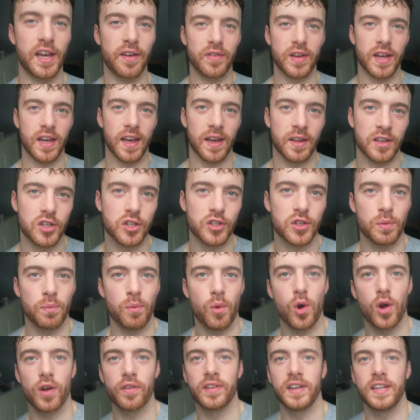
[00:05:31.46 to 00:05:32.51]
Give you just a
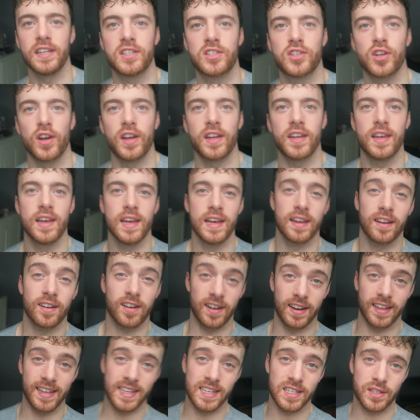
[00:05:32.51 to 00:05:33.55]
more of an insight,
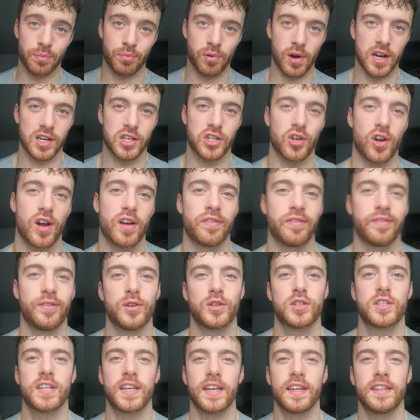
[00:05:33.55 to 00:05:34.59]
kind of ease the pressure off of
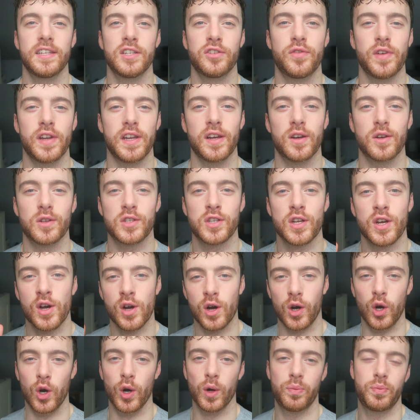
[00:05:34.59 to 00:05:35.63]
us to get these videos
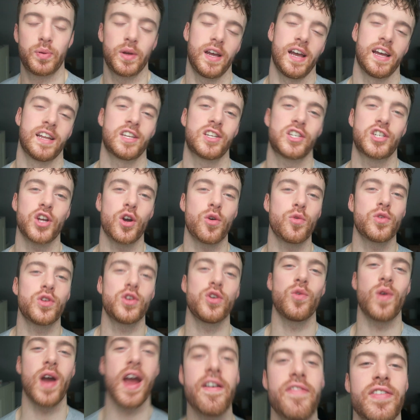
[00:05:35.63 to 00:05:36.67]
up and show
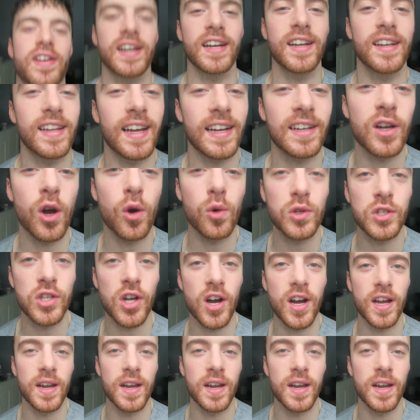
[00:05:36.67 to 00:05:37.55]
you everything that goes